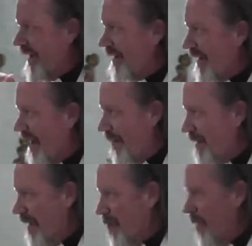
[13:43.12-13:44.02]
I, I
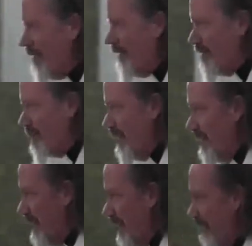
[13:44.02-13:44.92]
became aware of this
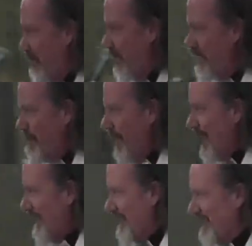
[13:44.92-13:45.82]
when a friend of
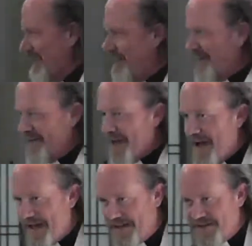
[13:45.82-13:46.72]
mine in
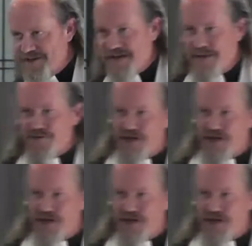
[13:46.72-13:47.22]
college named